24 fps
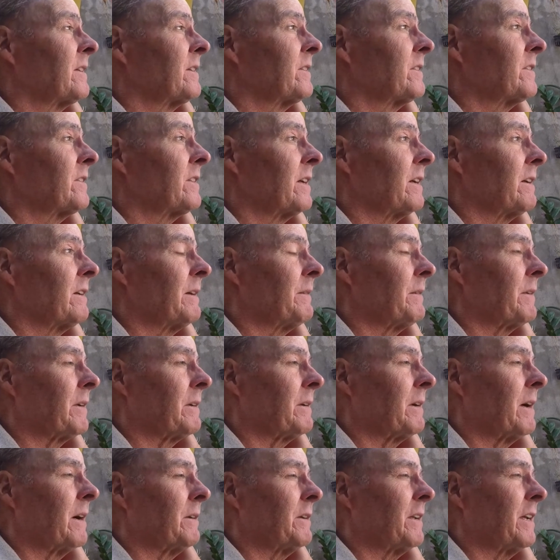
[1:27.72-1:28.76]
so I'll have
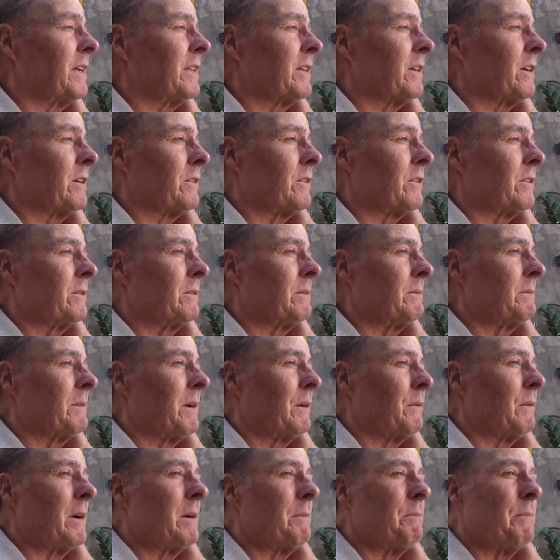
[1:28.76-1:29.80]
I don't think
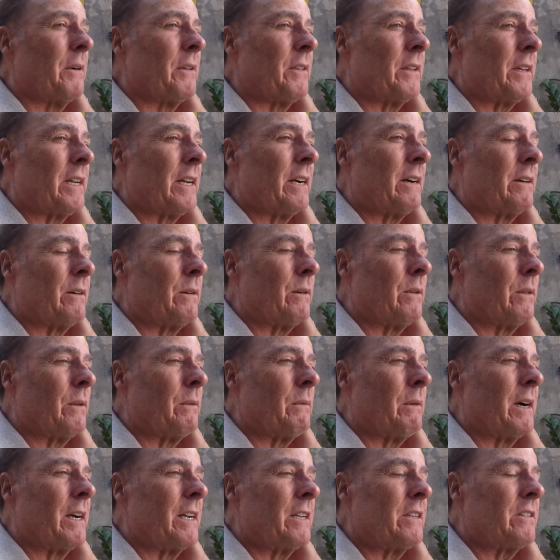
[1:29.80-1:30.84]
I won't bother going all the
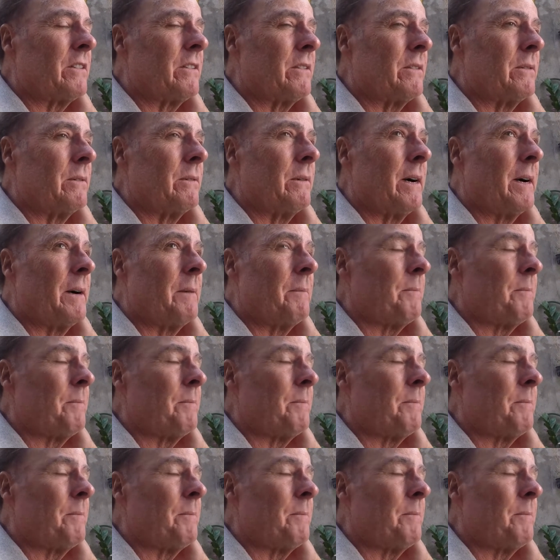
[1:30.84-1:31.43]
way to